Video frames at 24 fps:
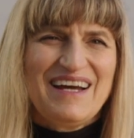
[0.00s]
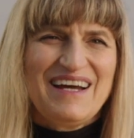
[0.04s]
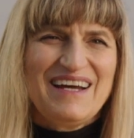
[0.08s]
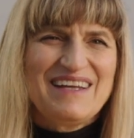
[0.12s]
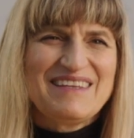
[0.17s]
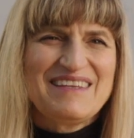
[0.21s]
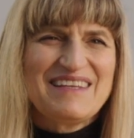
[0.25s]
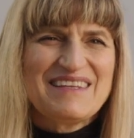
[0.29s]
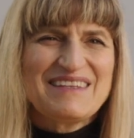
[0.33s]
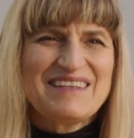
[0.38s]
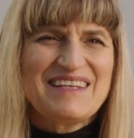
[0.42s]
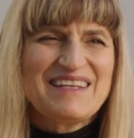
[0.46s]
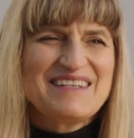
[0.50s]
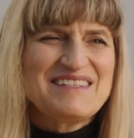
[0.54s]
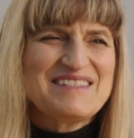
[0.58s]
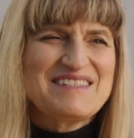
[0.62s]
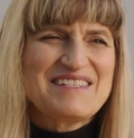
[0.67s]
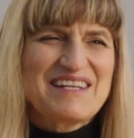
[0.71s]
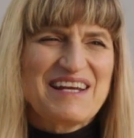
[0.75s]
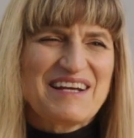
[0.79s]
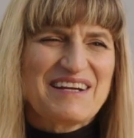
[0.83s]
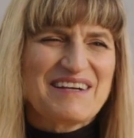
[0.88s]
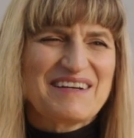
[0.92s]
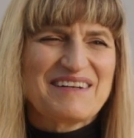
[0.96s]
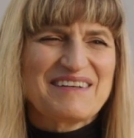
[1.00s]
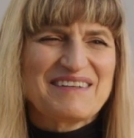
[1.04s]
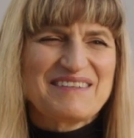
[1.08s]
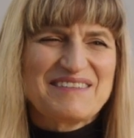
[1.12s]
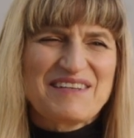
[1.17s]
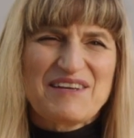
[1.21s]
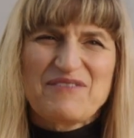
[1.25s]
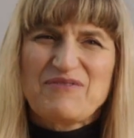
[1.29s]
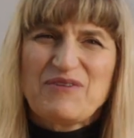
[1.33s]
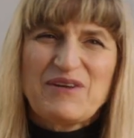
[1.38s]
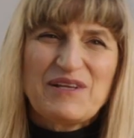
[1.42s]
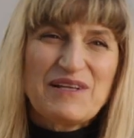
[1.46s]
I think they feel
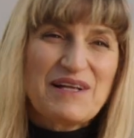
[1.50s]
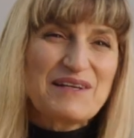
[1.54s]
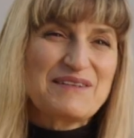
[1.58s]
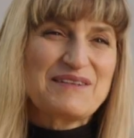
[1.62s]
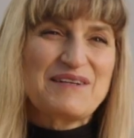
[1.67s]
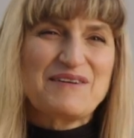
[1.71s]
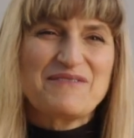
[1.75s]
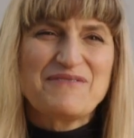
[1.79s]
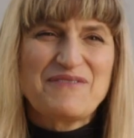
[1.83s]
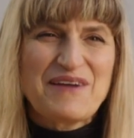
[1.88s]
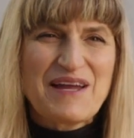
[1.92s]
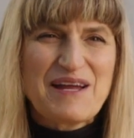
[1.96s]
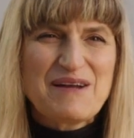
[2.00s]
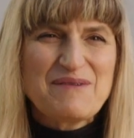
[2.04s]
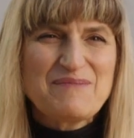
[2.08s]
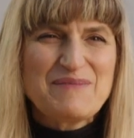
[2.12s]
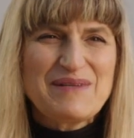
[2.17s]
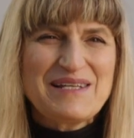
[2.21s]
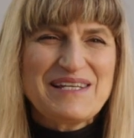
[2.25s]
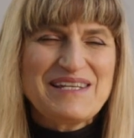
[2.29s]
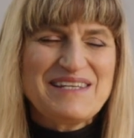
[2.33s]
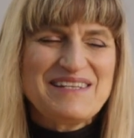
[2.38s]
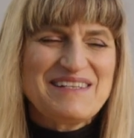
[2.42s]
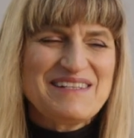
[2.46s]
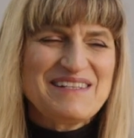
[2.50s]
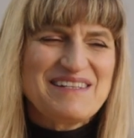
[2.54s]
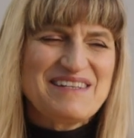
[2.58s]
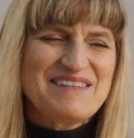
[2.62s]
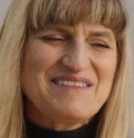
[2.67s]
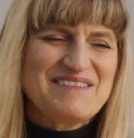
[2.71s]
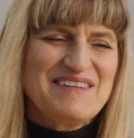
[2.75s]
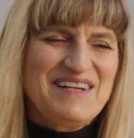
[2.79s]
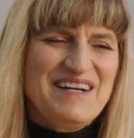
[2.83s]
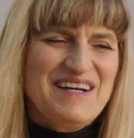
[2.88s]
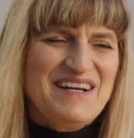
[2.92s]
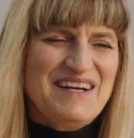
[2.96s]
like they're family, you
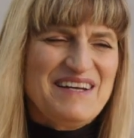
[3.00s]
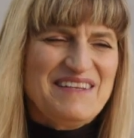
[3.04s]
know.